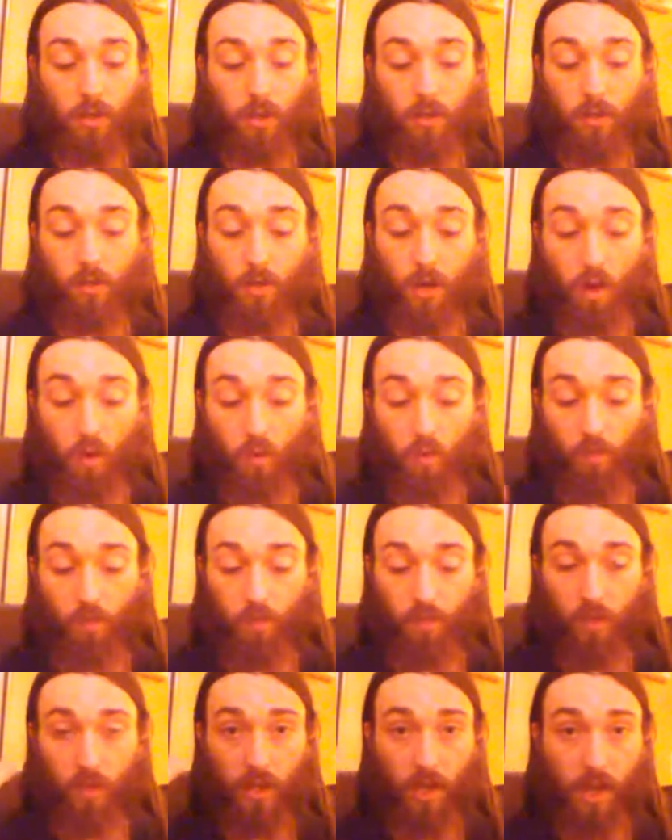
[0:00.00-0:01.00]

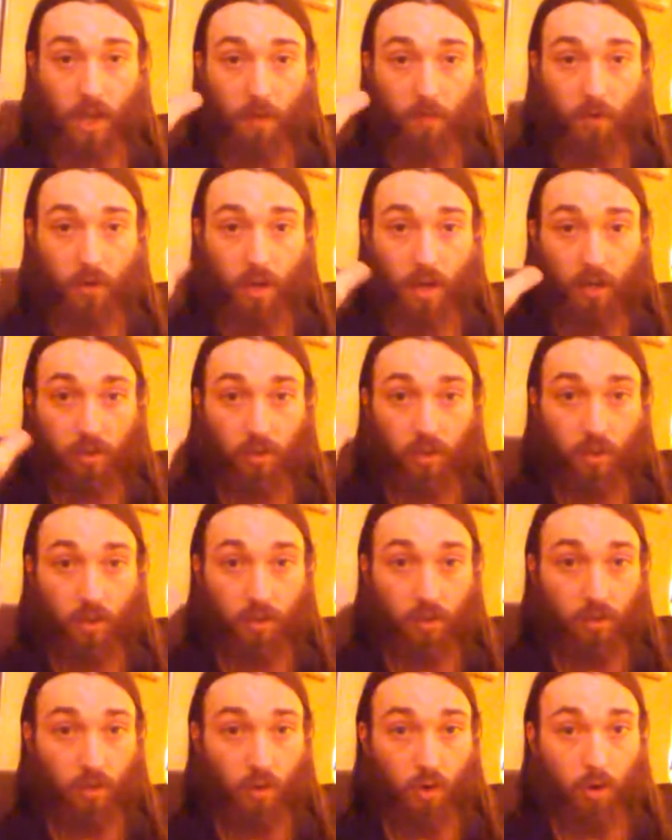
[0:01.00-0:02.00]
on
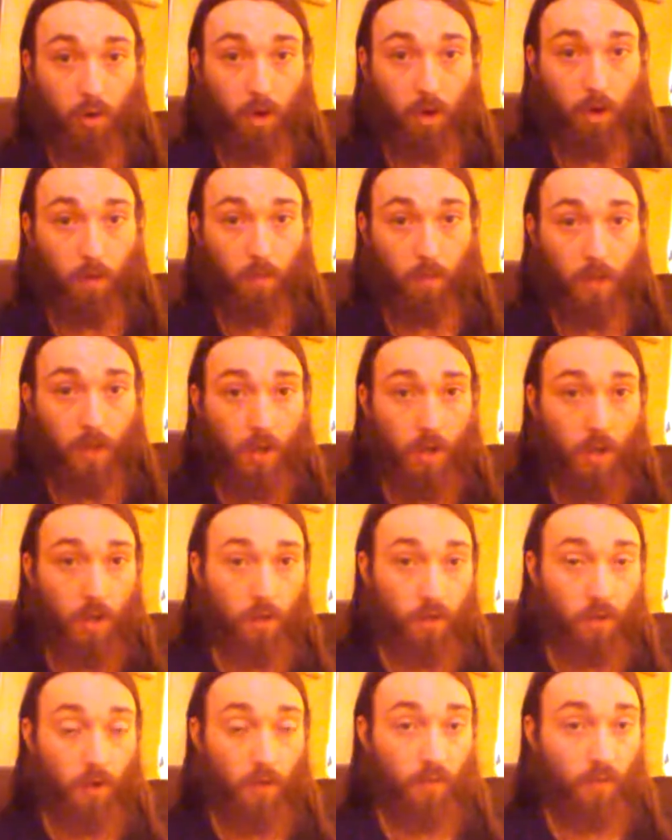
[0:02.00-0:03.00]
the sword arm,
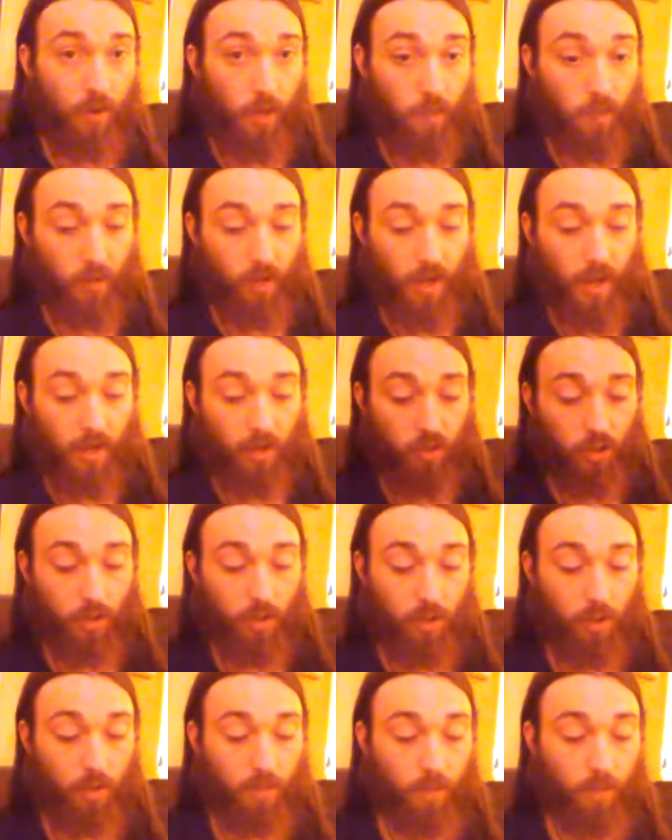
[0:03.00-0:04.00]
no foot protection,